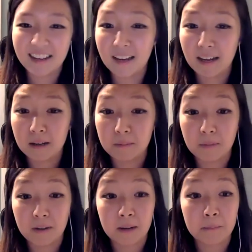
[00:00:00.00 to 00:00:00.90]
um,
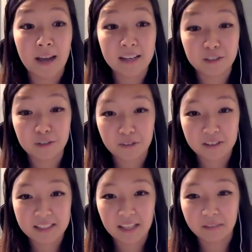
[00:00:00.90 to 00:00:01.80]
compassionate for
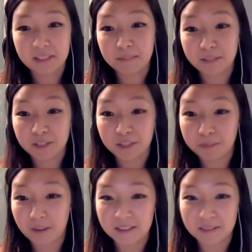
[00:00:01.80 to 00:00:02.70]
ourselves as much as
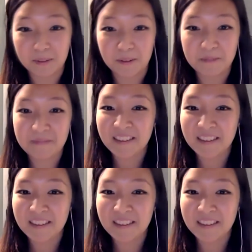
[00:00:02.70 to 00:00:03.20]
possible